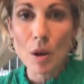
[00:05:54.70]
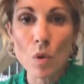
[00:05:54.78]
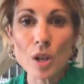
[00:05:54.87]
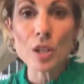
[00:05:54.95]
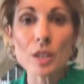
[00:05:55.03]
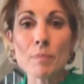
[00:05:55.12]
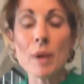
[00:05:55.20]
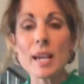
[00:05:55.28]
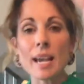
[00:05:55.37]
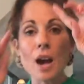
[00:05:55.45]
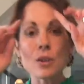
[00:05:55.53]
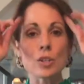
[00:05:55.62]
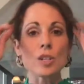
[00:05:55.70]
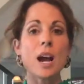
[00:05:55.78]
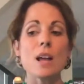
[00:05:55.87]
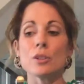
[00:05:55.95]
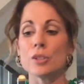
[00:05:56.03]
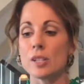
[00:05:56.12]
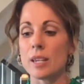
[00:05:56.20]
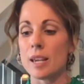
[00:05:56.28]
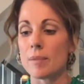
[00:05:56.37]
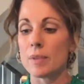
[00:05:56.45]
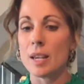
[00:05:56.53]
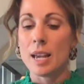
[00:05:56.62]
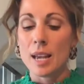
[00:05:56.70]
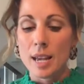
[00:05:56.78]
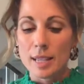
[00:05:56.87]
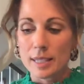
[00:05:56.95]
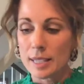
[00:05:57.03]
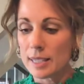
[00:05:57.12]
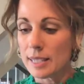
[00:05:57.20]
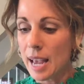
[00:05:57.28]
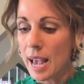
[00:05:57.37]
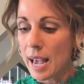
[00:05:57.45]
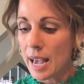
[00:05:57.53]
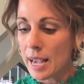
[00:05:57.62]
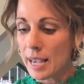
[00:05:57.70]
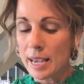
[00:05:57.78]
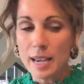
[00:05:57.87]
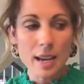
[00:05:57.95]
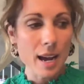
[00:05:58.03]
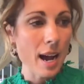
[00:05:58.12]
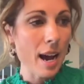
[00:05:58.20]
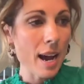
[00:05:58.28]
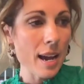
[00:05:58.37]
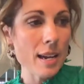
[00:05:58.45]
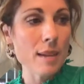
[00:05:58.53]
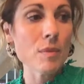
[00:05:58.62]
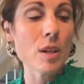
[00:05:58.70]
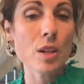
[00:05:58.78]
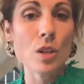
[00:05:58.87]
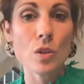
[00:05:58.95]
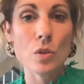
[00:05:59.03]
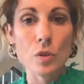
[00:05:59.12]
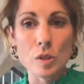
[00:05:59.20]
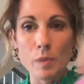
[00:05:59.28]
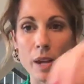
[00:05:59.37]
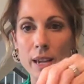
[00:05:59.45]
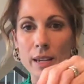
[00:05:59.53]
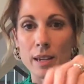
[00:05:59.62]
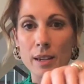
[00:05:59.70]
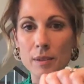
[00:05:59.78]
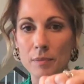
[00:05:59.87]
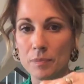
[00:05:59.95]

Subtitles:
I want you to pick out your color scheme. Today, I am going to use pink.